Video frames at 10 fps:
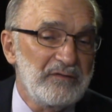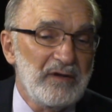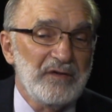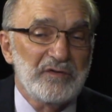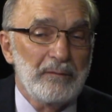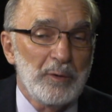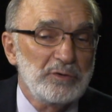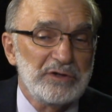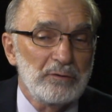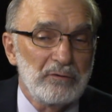as an
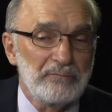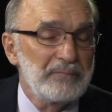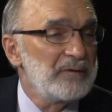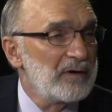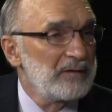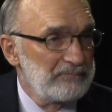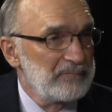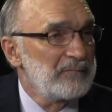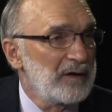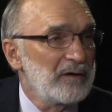emotional
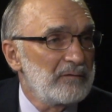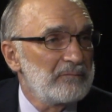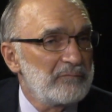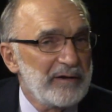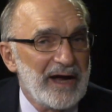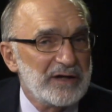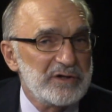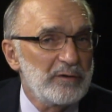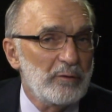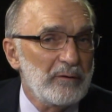
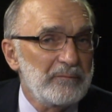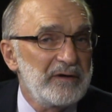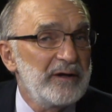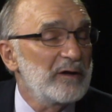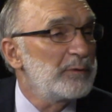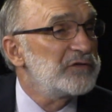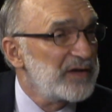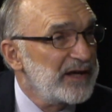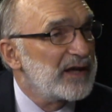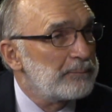reaction or dealing with
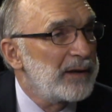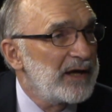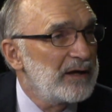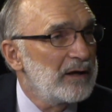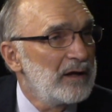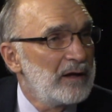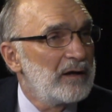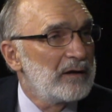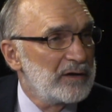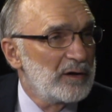psychic pain.
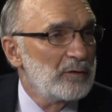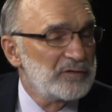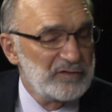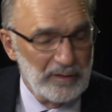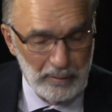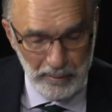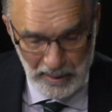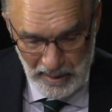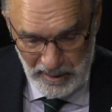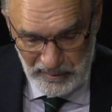
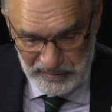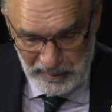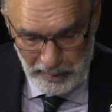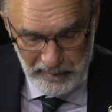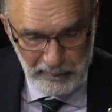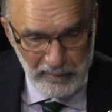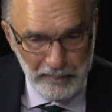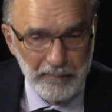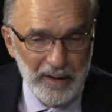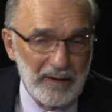So there are,
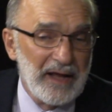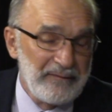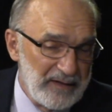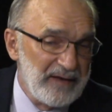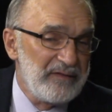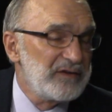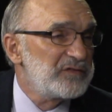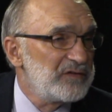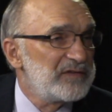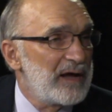and this
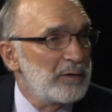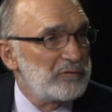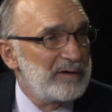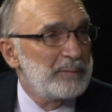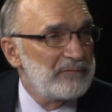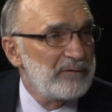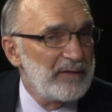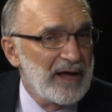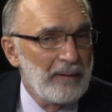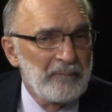is now a treatment for
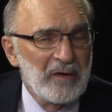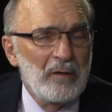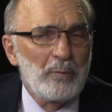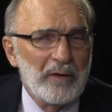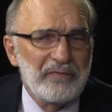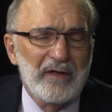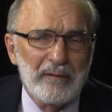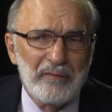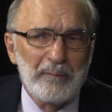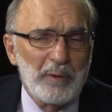that. What the
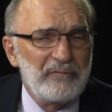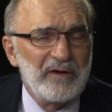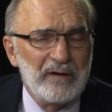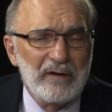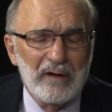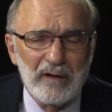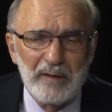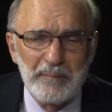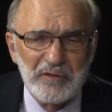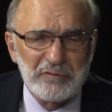Murphy
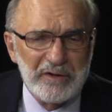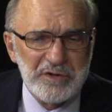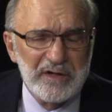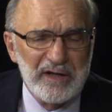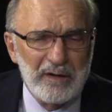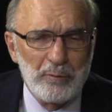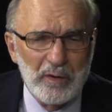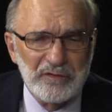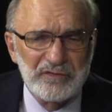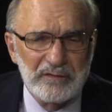administration did
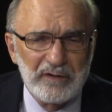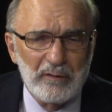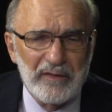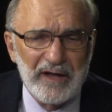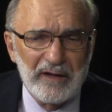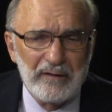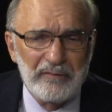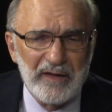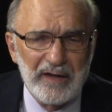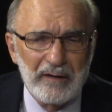was,
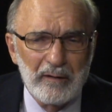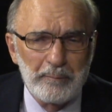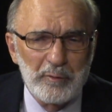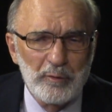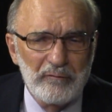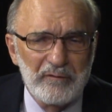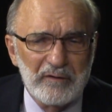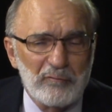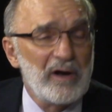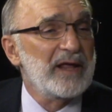they approved
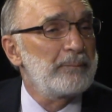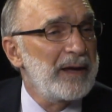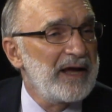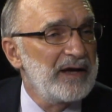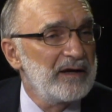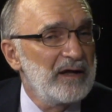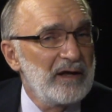chronic pain